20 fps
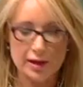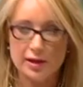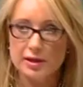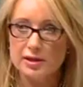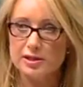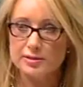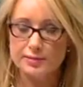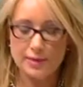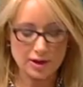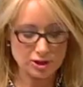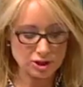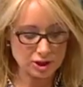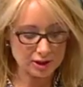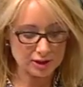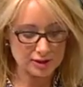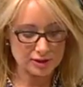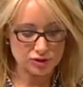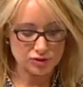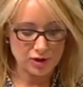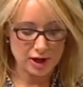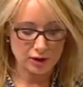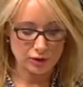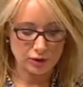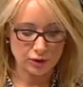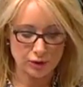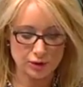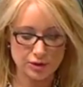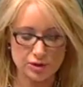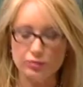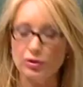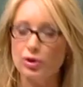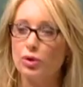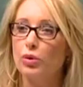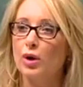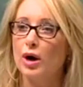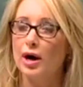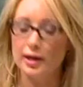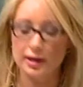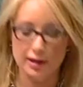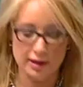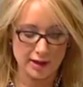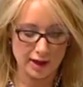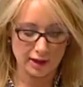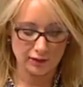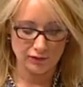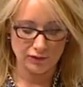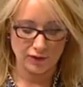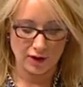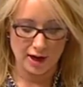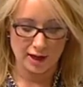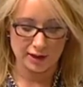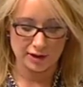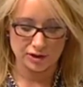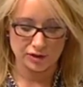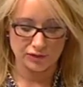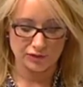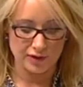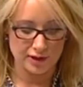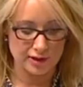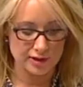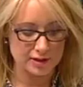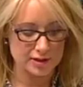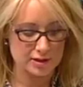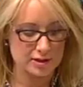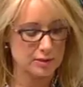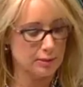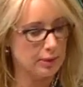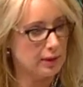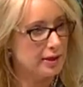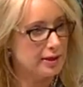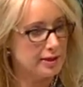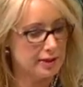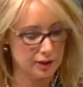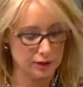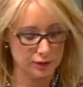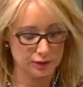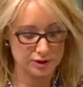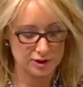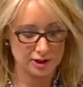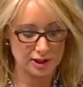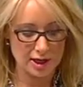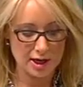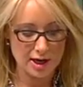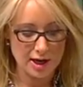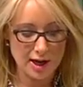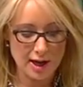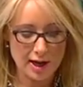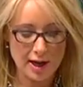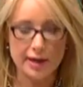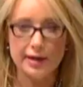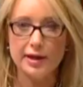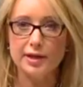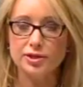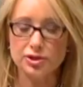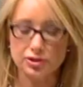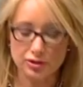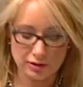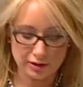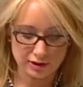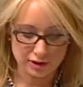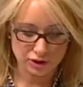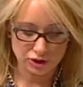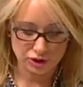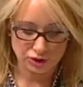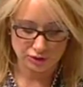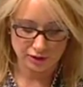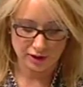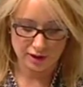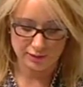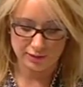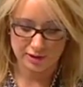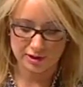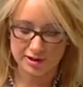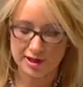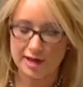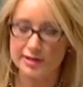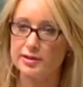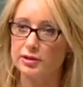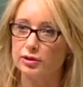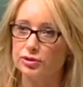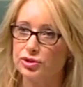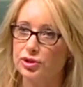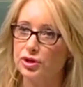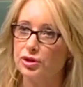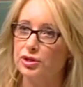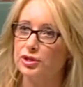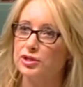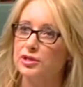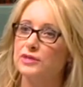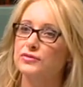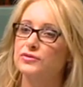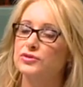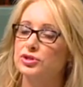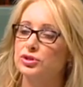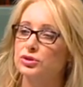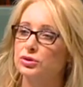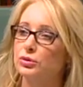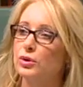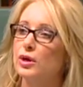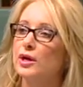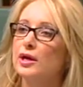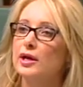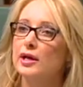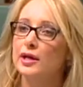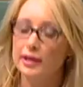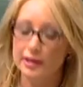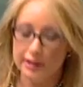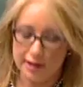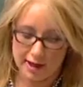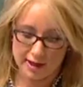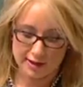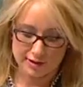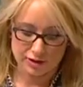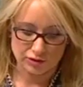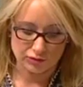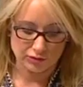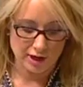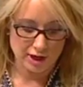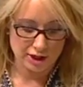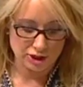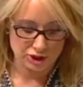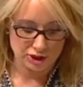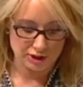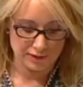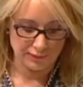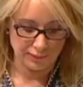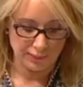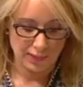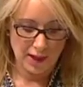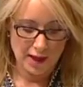Specialist drug courts require non-violent offenders to plead guilty and enter into treatment as an alternative to incarceration.